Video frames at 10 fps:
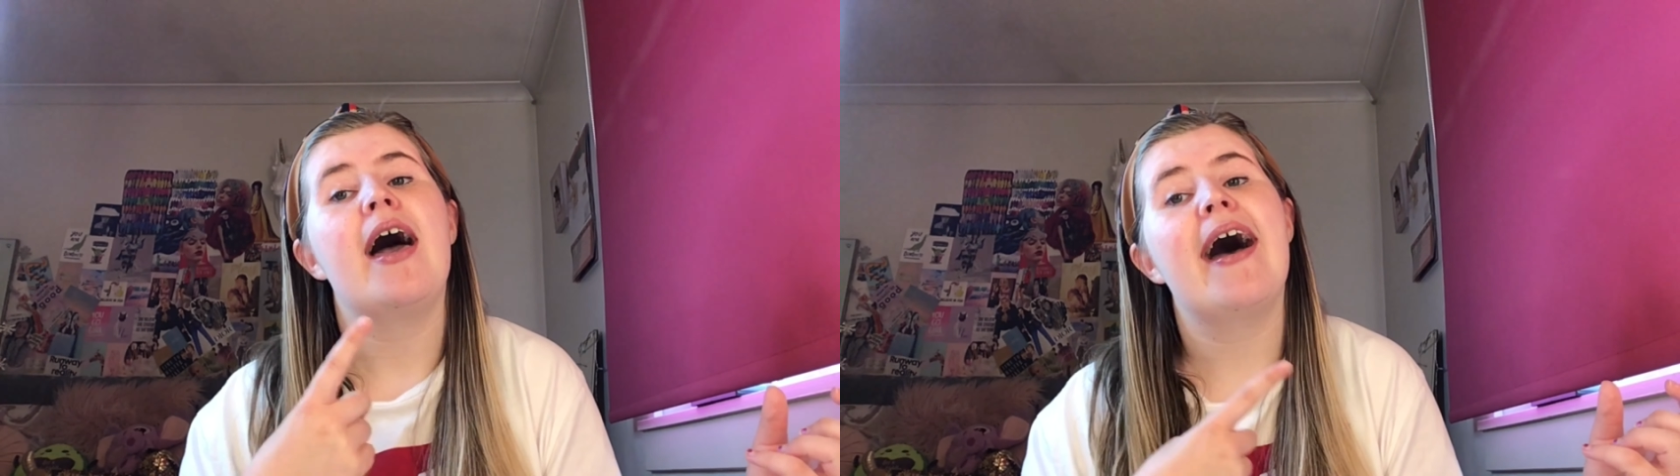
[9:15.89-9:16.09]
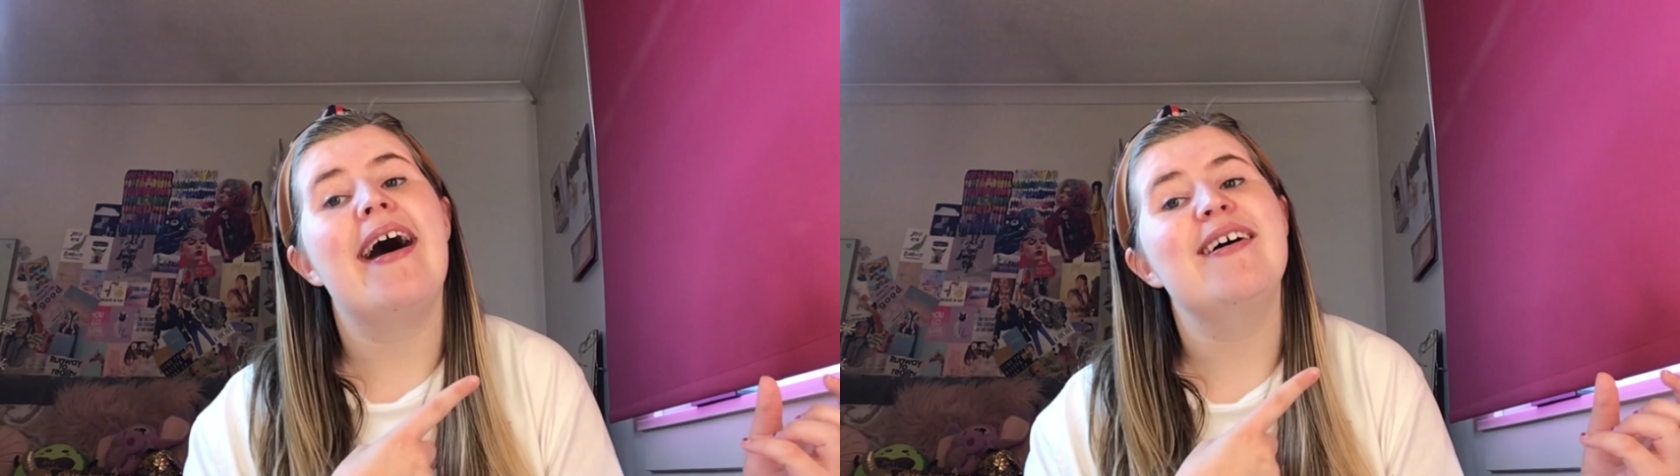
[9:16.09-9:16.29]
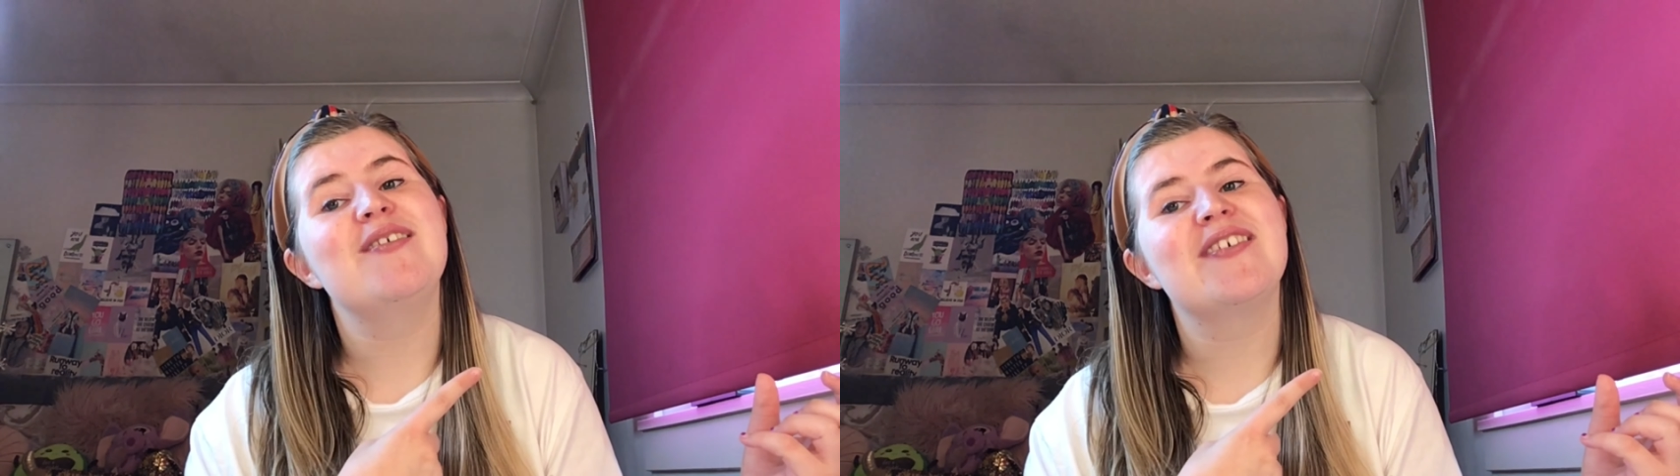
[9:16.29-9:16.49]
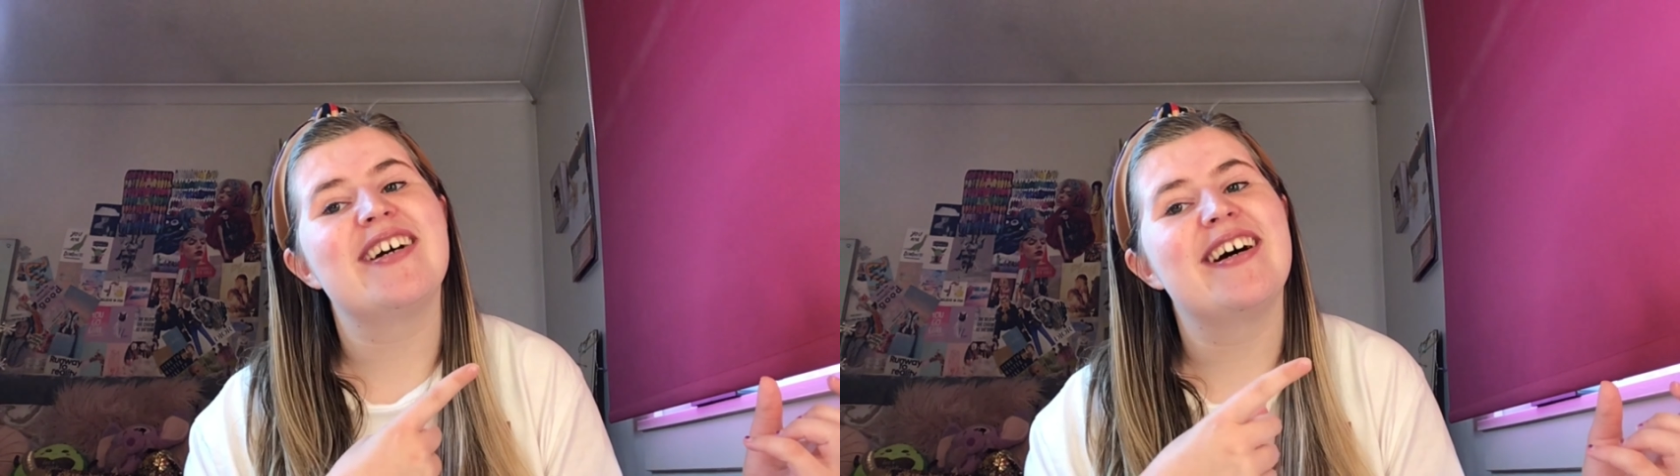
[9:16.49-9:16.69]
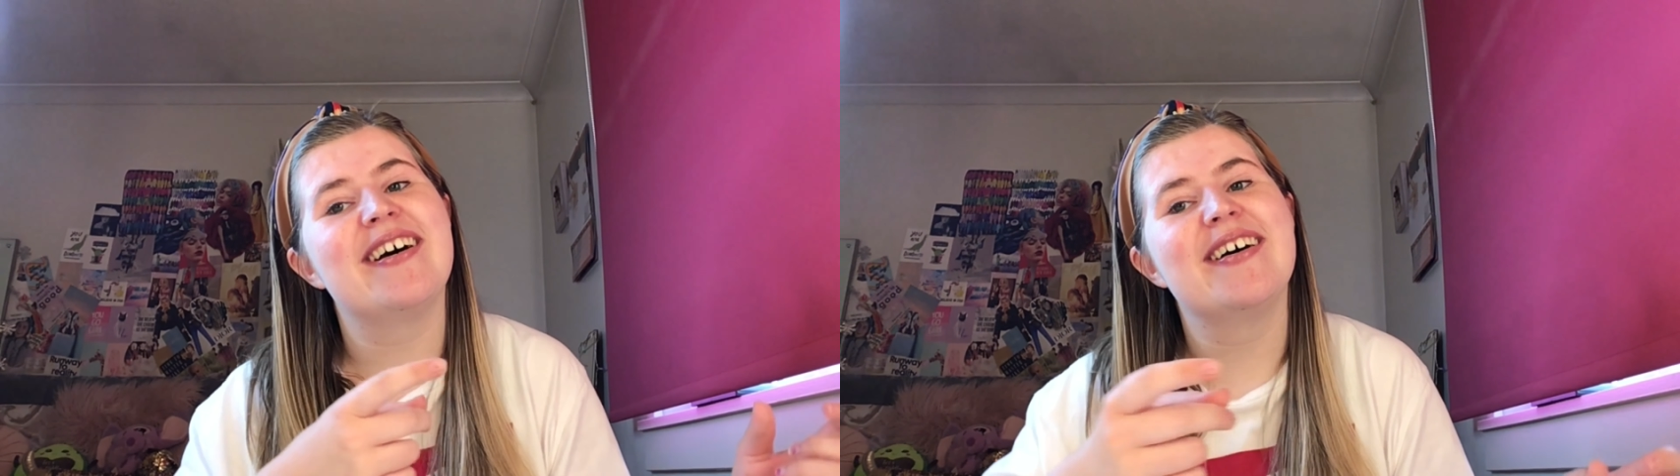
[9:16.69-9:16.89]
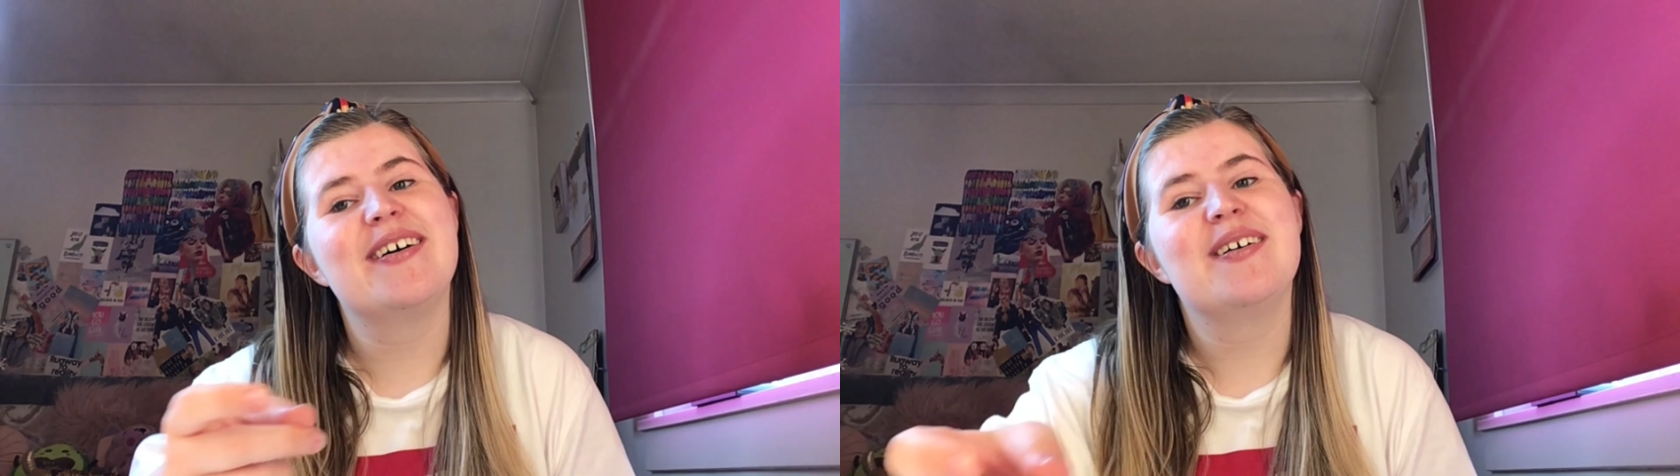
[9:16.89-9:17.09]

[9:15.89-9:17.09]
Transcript: outro.